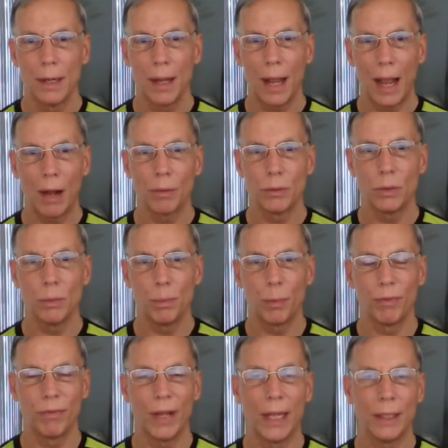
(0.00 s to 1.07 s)
how to
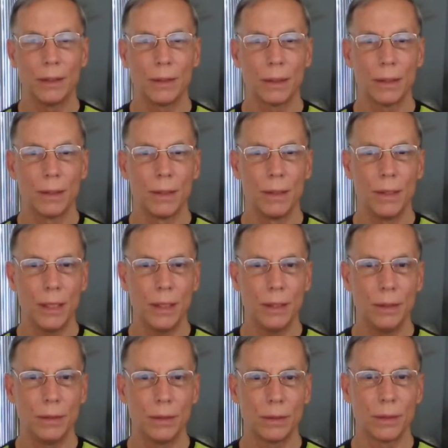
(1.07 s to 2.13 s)
prevent
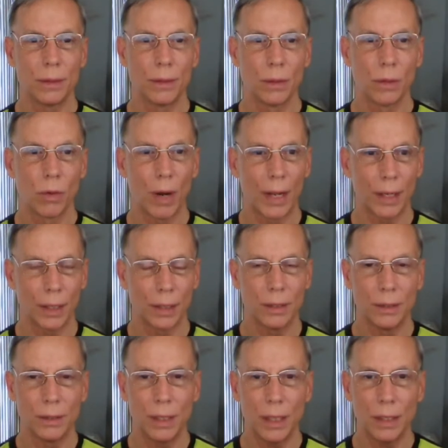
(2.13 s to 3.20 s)
these chronic
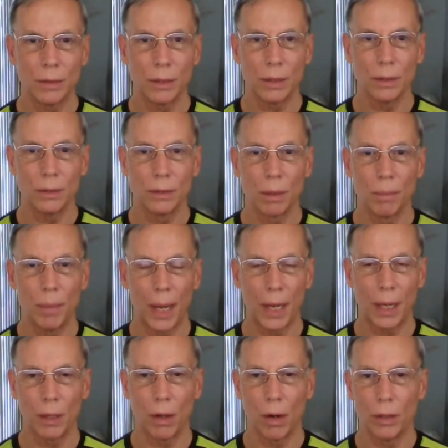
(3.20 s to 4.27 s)
diseases by
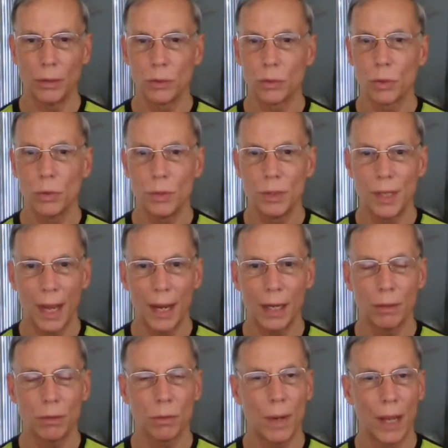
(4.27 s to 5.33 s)
and large through
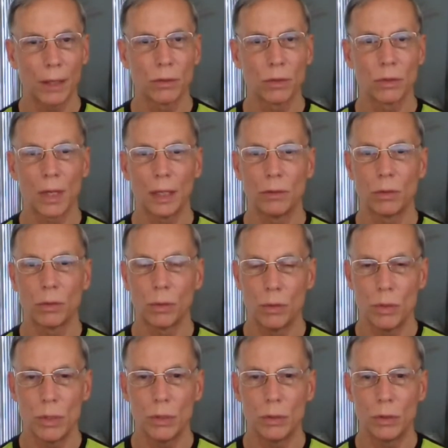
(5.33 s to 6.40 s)
diet, through exercise, through
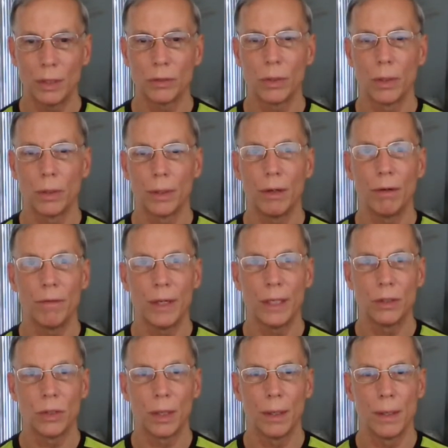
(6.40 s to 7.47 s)
nutritional
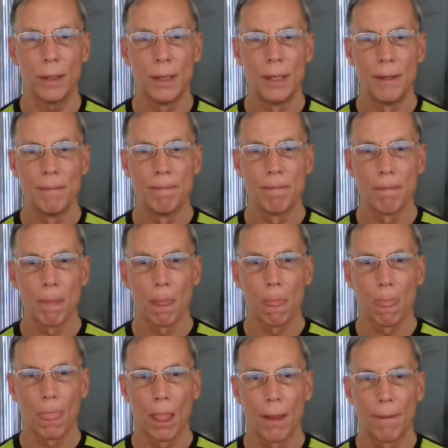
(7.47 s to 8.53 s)
intervention.
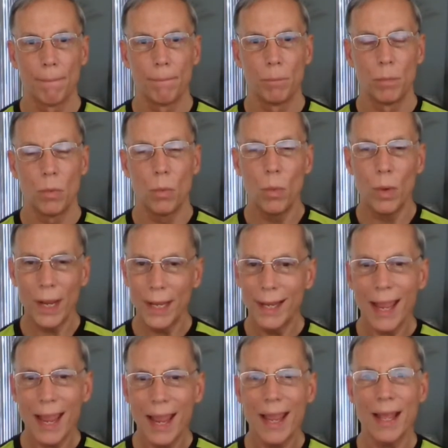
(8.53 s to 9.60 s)
We
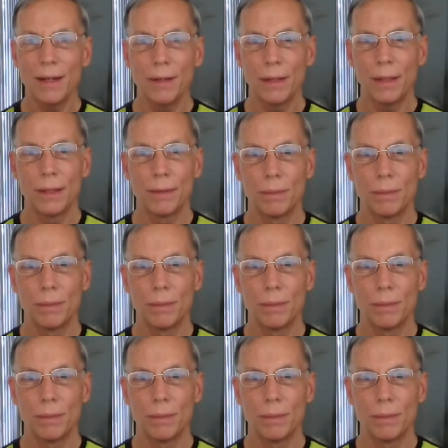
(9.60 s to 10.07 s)
can,